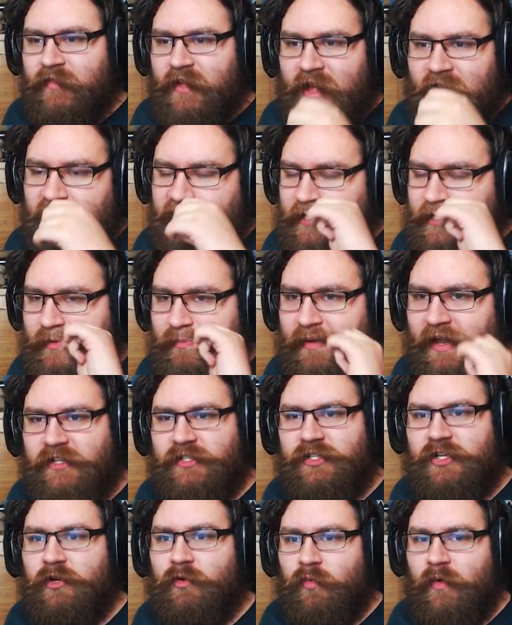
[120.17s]
It took me like
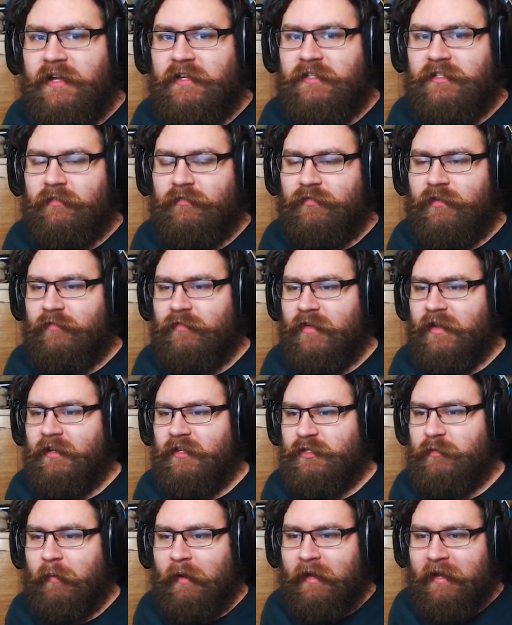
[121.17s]
2 weeks of
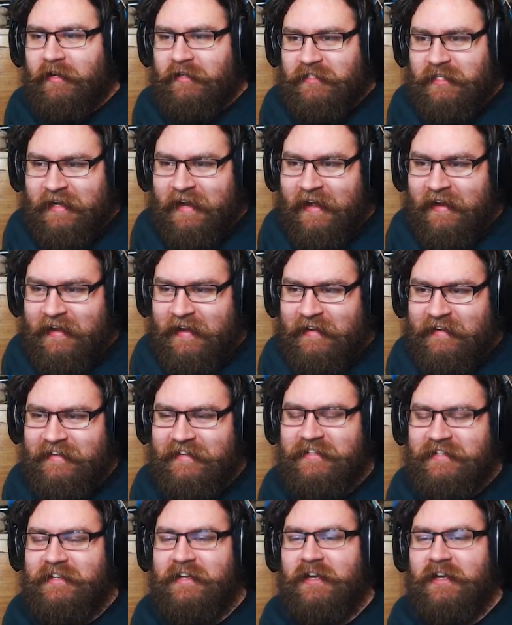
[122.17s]
endless playing to get it, because you need